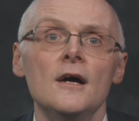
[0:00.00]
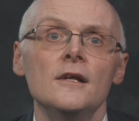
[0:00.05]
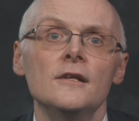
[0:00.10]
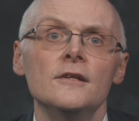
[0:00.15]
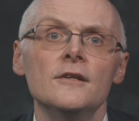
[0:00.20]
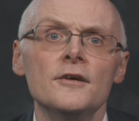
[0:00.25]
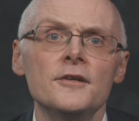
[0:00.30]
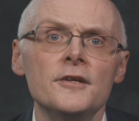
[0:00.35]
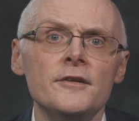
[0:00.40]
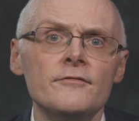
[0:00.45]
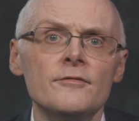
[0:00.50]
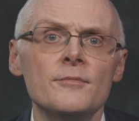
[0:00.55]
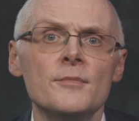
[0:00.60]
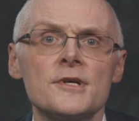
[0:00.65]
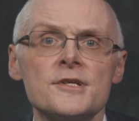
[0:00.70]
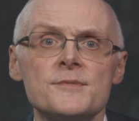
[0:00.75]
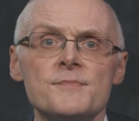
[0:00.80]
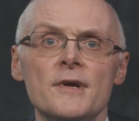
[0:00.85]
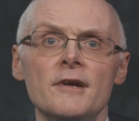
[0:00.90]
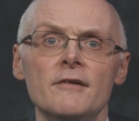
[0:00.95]
Learning from
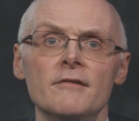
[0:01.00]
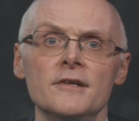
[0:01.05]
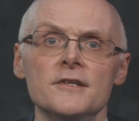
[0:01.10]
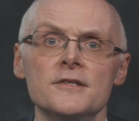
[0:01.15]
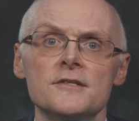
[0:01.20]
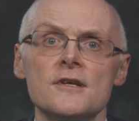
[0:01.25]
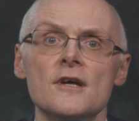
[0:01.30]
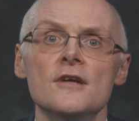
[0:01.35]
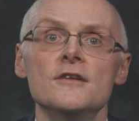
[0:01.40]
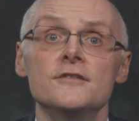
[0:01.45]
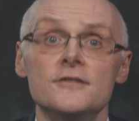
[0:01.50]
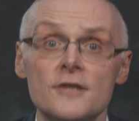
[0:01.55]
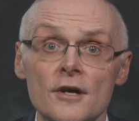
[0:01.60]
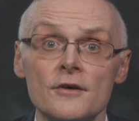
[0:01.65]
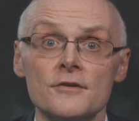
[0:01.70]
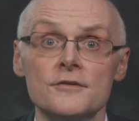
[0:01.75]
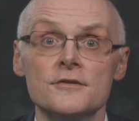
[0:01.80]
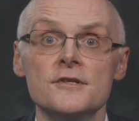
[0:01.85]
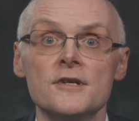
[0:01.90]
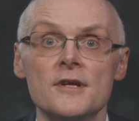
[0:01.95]
experience
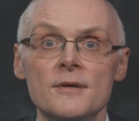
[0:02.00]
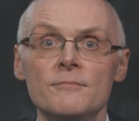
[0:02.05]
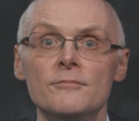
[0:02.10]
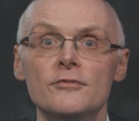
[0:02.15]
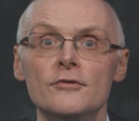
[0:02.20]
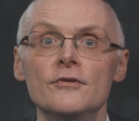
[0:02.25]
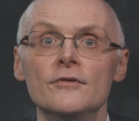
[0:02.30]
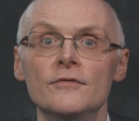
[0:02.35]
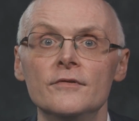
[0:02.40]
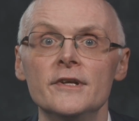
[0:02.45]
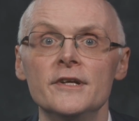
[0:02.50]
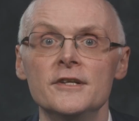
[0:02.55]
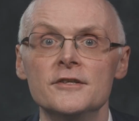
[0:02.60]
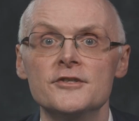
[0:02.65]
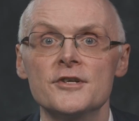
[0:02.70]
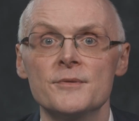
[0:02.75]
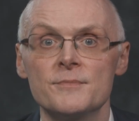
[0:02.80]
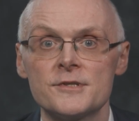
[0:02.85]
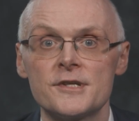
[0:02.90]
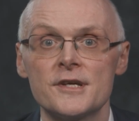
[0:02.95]
does improve
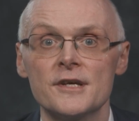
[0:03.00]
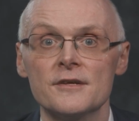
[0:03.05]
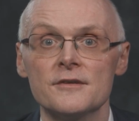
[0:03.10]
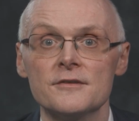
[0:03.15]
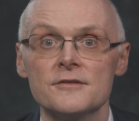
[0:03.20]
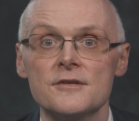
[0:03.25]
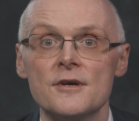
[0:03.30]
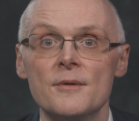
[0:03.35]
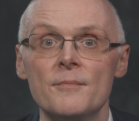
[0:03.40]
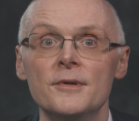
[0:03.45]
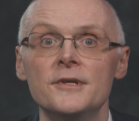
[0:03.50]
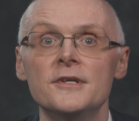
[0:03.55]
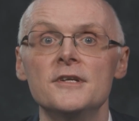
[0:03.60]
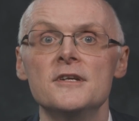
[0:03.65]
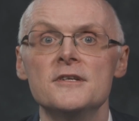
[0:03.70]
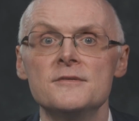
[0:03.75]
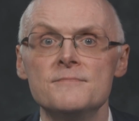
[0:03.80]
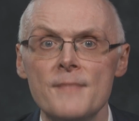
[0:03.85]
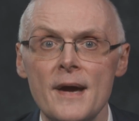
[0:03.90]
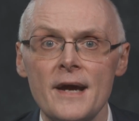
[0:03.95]
leadership skills, but it
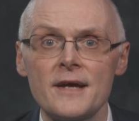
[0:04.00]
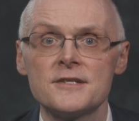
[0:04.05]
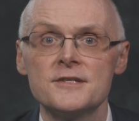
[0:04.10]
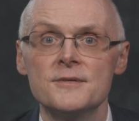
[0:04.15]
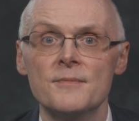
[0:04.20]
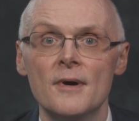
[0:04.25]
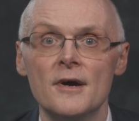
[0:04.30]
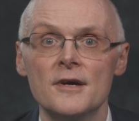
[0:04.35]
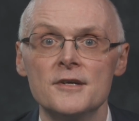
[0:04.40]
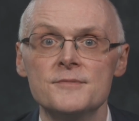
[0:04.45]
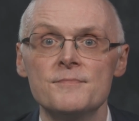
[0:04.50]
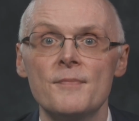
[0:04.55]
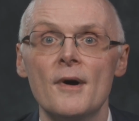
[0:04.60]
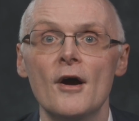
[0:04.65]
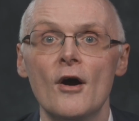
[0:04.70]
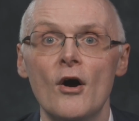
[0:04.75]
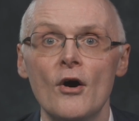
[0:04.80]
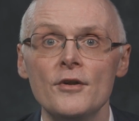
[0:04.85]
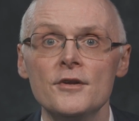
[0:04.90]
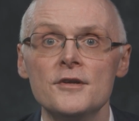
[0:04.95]
is maximised by
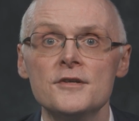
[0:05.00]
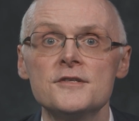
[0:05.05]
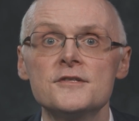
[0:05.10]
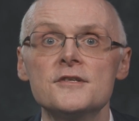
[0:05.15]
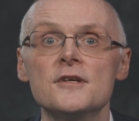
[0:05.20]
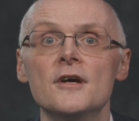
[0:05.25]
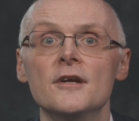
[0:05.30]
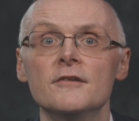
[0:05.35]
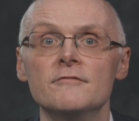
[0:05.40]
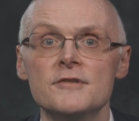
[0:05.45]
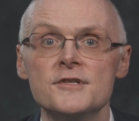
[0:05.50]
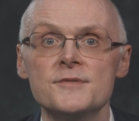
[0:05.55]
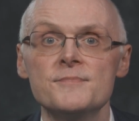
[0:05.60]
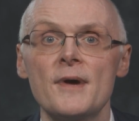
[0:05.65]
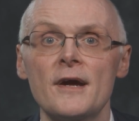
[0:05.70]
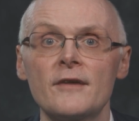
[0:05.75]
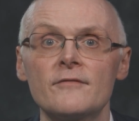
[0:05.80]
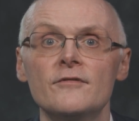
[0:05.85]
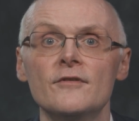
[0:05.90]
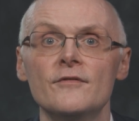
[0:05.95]
honest and
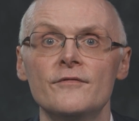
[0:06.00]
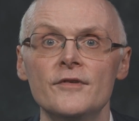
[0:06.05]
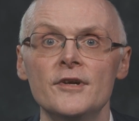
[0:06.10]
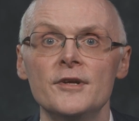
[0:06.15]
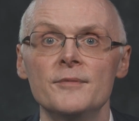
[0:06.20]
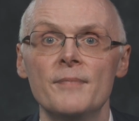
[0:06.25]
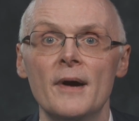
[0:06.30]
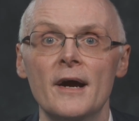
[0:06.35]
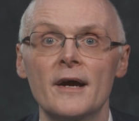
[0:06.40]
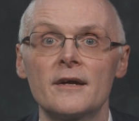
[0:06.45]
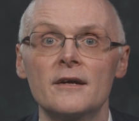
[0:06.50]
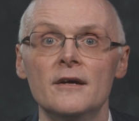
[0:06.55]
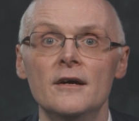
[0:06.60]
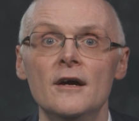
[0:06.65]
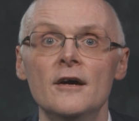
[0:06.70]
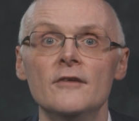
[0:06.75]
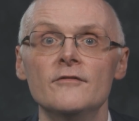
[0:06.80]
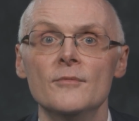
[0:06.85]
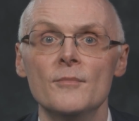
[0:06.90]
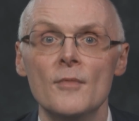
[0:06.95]
respectful feedback
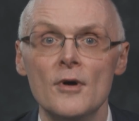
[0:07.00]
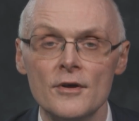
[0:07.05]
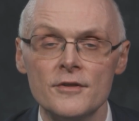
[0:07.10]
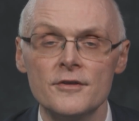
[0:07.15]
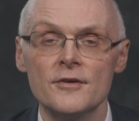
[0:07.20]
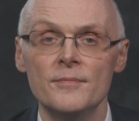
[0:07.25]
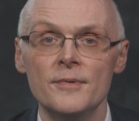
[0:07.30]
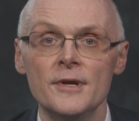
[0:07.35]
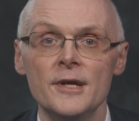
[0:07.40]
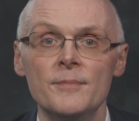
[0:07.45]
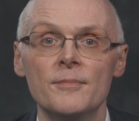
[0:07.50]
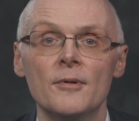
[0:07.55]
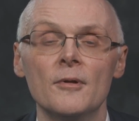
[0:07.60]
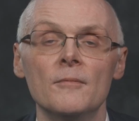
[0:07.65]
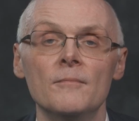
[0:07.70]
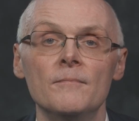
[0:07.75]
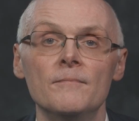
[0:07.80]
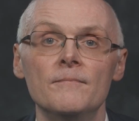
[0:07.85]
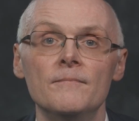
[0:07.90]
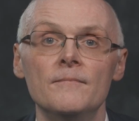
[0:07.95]
from other
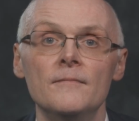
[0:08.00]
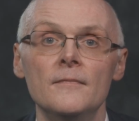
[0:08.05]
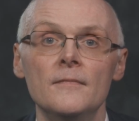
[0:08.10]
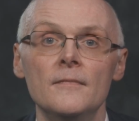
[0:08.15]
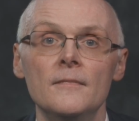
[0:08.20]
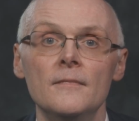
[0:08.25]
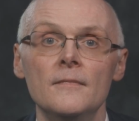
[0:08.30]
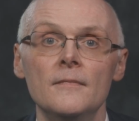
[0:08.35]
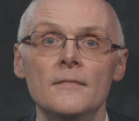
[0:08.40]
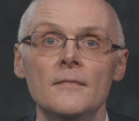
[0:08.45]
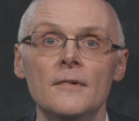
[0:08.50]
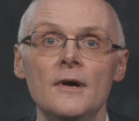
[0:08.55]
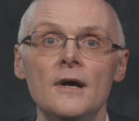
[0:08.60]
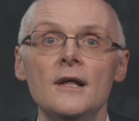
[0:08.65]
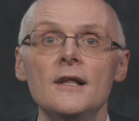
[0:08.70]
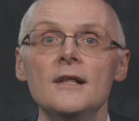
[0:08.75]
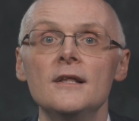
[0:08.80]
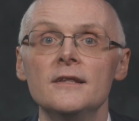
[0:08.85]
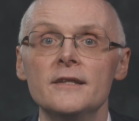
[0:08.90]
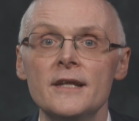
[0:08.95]
people.
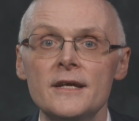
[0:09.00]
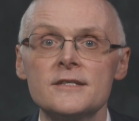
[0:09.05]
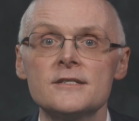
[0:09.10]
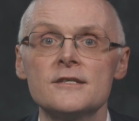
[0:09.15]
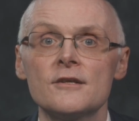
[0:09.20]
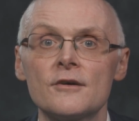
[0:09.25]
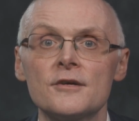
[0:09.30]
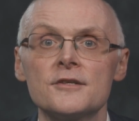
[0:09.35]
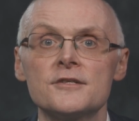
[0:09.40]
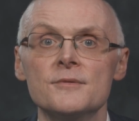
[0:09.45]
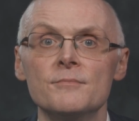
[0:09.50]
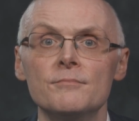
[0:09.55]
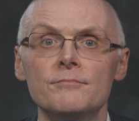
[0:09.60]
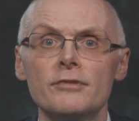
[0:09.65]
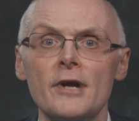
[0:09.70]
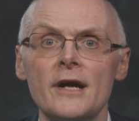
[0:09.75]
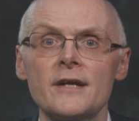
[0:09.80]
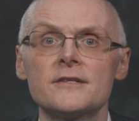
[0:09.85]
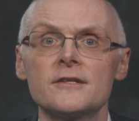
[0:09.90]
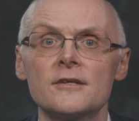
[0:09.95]
Let's look at some
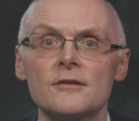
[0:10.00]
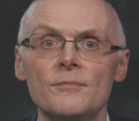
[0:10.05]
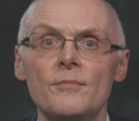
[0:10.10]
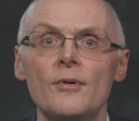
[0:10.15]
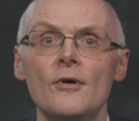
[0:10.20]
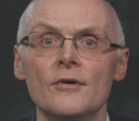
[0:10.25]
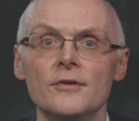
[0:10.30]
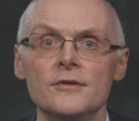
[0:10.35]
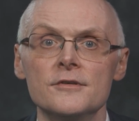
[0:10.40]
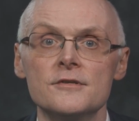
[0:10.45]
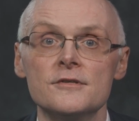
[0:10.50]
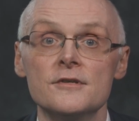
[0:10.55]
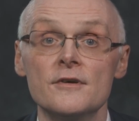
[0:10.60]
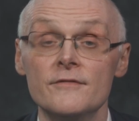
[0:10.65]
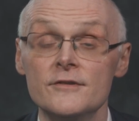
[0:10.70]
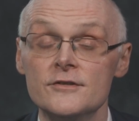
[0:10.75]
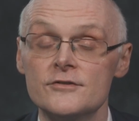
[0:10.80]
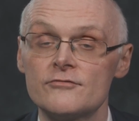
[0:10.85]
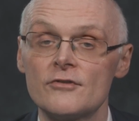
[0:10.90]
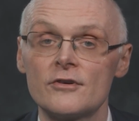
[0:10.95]
practical points of
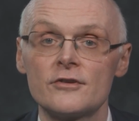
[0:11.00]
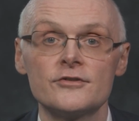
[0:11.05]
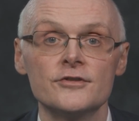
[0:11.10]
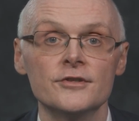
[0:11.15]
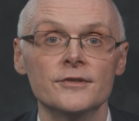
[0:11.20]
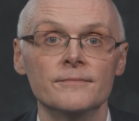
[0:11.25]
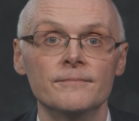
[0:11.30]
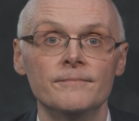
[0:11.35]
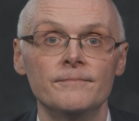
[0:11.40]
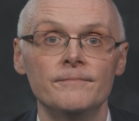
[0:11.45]
instruction.